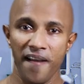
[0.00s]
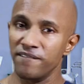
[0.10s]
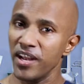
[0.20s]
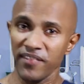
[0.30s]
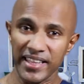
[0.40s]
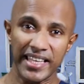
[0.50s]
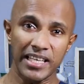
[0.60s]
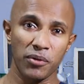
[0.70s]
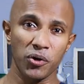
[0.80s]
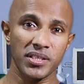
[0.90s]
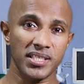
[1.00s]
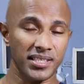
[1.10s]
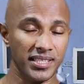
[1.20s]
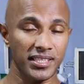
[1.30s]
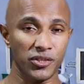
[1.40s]
When we think about
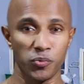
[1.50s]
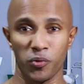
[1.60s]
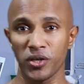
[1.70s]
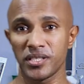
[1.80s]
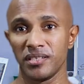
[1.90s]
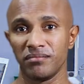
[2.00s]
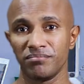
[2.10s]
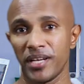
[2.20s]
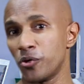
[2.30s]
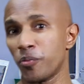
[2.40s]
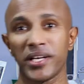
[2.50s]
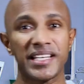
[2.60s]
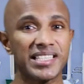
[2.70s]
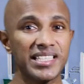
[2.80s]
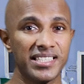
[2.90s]
surgical robots and robotic
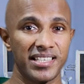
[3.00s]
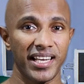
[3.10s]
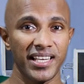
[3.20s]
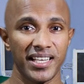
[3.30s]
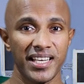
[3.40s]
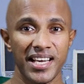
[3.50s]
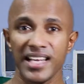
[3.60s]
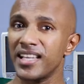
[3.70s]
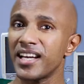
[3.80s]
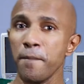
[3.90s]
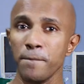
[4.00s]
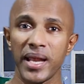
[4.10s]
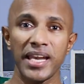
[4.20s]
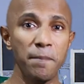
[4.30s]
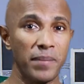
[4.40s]
surgery, there are
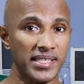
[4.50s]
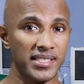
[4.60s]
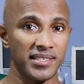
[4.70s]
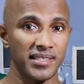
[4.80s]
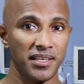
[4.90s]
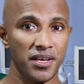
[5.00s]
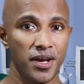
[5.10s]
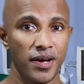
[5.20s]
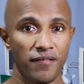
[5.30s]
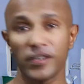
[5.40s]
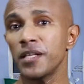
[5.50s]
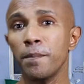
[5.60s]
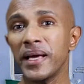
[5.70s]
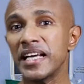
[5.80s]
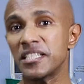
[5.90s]
many myths. One of the
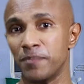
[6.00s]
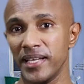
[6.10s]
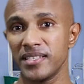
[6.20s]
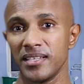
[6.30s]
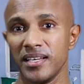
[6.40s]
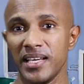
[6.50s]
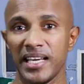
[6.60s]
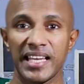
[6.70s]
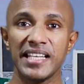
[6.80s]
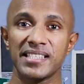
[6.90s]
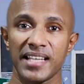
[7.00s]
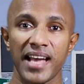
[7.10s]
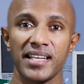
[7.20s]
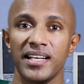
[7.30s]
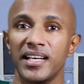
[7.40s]
biggest myths is
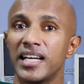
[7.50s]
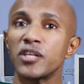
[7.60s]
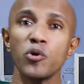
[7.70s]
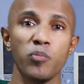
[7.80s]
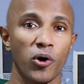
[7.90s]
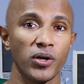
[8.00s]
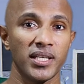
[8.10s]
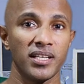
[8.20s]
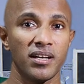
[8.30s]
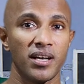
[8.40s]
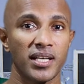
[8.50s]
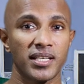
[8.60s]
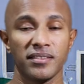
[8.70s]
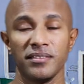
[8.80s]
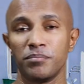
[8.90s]
that a robot
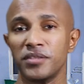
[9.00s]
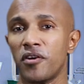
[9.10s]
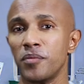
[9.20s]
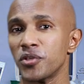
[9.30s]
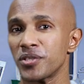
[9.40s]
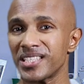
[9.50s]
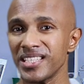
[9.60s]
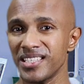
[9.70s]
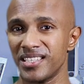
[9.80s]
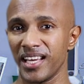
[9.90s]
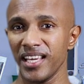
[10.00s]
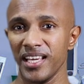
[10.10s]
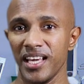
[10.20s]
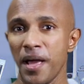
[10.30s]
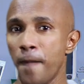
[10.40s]
performs your
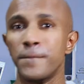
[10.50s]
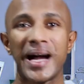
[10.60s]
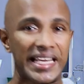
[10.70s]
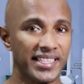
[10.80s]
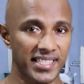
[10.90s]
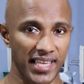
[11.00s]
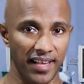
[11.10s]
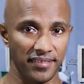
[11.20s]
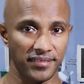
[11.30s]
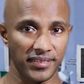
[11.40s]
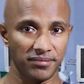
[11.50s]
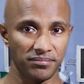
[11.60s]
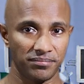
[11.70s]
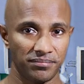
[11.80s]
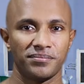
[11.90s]
surgery by itself.
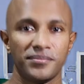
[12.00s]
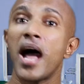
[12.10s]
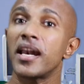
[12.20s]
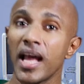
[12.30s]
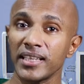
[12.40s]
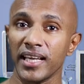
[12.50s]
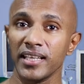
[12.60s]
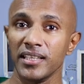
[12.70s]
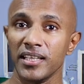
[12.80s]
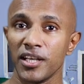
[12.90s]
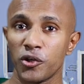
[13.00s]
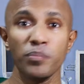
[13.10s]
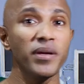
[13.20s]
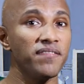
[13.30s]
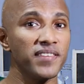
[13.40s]
Nothing could
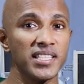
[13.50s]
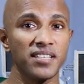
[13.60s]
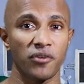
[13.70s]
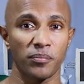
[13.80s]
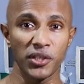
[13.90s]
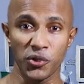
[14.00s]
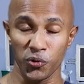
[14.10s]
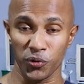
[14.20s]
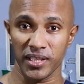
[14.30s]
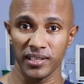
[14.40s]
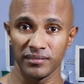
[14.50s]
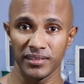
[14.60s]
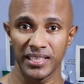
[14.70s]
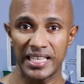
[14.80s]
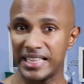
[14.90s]
be further from the truth.
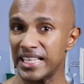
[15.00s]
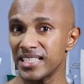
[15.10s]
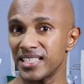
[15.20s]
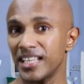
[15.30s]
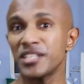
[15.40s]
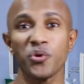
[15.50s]
This is